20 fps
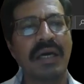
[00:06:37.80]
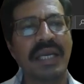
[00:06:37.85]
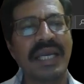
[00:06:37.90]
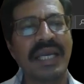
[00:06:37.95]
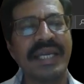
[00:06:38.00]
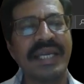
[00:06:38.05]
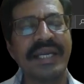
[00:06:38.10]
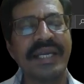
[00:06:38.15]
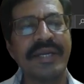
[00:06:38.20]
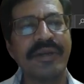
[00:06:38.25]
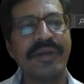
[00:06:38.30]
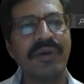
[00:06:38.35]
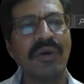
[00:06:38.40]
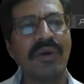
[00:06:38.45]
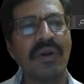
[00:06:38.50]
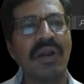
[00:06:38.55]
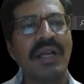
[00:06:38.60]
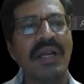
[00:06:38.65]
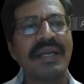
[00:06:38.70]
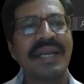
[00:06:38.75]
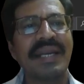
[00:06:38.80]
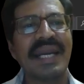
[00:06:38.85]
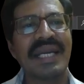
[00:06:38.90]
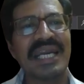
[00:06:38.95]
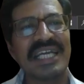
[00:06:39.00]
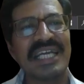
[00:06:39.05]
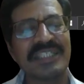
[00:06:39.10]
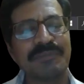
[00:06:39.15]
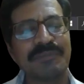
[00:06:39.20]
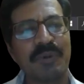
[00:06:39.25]
related to
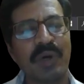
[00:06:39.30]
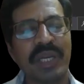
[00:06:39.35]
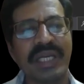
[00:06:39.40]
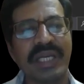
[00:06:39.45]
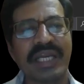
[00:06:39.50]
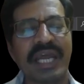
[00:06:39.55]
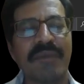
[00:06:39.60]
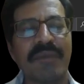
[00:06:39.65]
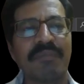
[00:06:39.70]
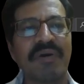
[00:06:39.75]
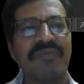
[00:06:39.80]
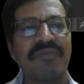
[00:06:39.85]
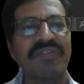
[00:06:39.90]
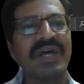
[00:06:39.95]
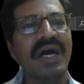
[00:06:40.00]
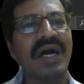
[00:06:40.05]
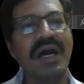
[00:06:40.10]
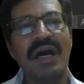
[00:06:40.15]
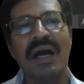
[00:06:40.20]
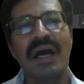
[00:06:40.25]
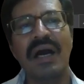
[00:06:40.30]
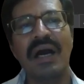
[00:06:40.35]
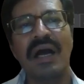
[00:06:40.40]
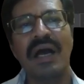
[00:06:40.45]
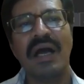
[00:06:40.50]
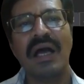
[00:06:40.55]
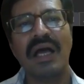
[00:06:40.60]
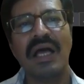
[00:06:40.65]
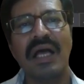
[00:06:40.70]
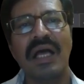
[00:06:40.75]
tetrasporic type of the
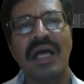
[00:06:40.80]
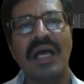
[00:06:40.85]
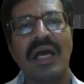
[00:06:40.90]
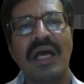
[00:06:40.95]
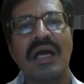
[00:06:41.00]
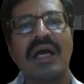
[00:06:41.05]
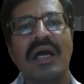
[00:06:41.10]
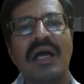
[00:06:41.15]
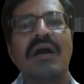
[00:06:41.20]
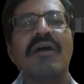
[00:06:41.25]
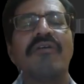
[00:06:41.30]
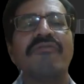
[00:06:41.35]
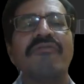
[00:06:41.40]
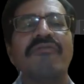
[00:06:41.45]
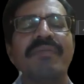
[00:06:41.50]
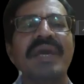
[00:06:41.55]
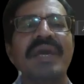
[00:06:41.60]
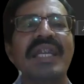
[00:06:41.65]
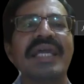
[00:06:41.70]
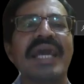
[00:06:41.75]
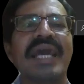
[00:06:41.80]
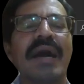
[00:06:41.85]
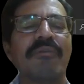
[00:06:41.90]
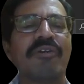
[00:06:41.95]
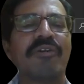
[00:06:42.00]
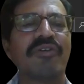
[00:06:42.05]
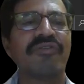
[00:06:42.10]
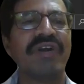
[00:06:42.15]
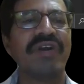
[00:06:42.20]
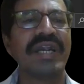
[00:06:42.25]
female
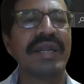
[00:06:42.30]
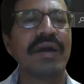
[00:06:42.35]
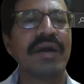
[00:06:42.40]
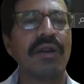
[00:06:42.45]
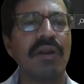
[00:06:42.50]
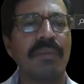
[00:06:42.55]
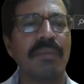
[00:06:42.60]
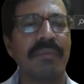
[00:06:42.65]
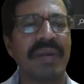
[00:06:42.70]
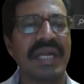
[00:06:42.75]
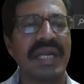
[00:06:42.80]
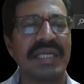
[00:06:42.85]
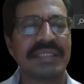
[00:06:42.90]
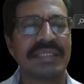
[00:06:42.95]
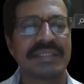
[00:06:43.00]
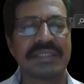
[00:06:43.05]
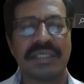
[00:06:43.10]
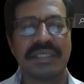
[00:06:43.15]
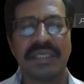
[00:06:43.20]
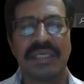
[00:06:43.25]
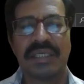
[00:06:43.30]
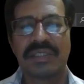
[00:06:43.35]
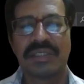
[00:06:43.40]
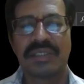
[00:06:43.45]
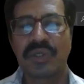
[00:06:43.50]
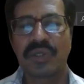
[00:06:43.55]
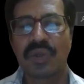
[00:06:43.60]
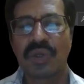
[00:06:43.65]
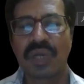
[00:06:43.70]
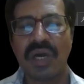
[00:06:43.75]
gametophyte developments.
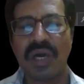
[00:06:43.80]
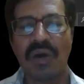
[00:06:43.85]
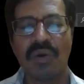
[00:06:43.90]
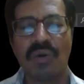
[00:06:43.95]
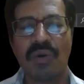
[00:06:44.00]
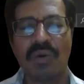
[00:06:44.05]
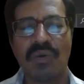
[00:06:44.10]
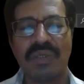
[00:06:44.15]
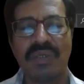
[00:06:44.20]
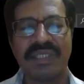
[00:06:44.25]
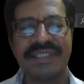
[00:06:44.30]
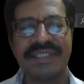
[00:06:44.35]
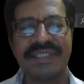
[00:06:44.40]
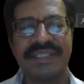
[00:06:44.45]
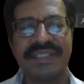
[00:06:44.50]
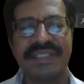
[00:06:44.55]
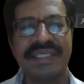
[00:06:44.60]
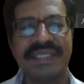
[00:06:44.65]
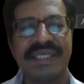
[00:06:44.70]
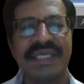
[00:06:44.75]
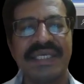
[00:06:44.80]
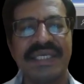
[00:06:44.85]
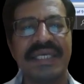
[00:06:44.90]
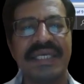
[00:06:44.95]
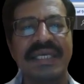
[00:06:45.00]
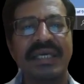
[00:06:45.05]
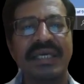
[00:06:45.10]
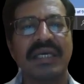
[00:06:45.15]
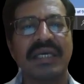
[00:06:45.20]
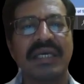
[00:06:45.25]
So now we see
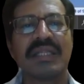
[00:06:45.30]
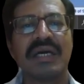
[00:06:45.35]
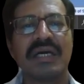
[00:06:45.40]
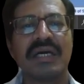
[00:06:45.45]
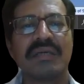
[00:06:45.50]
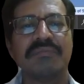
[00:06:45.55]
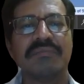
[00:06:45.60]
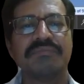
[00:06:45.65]
the